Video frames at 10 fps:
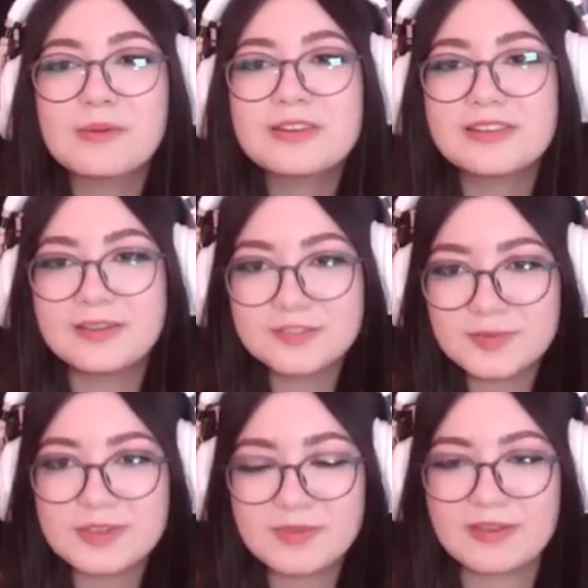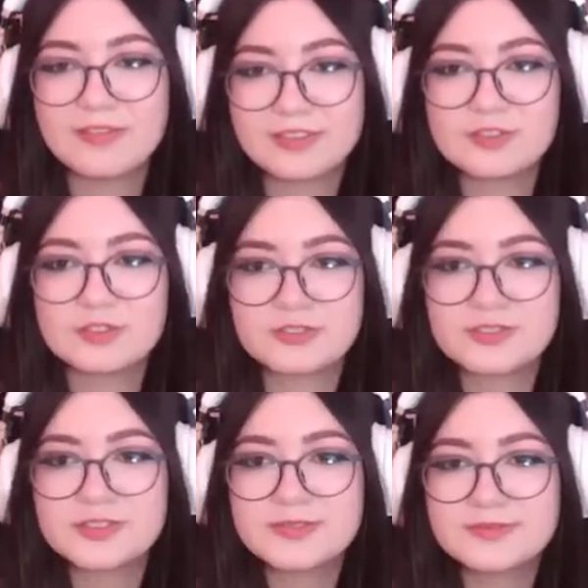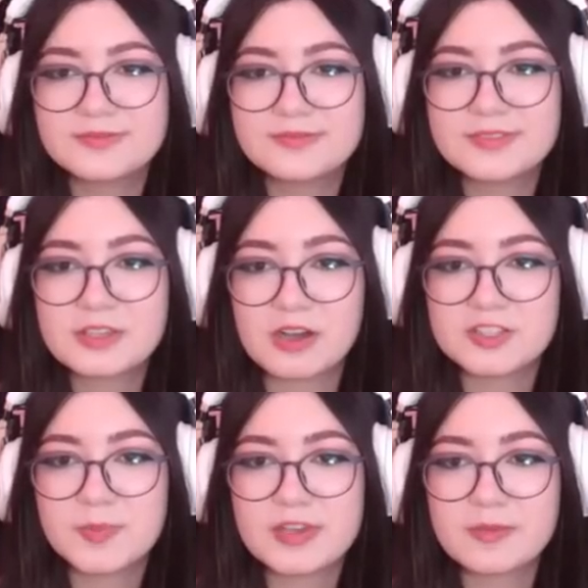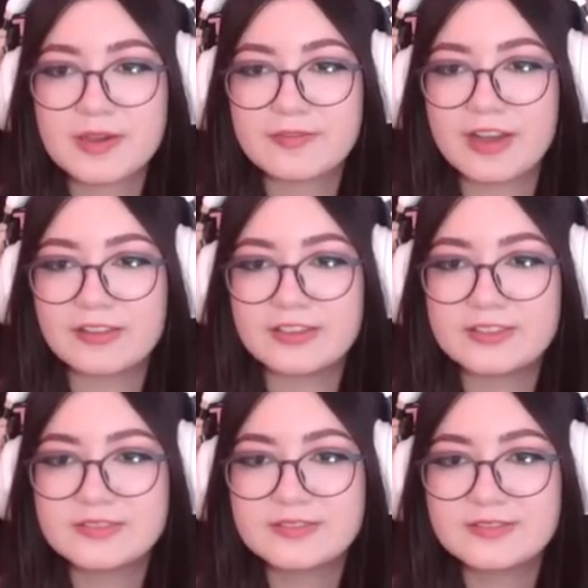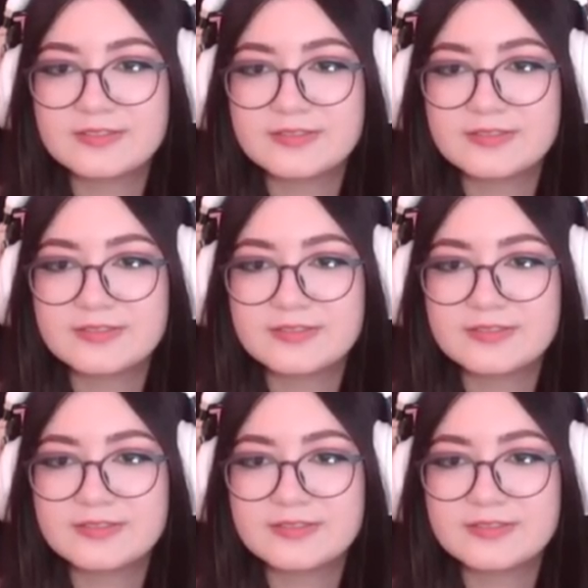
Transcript: I would love to be my villagers gossiping about Violet.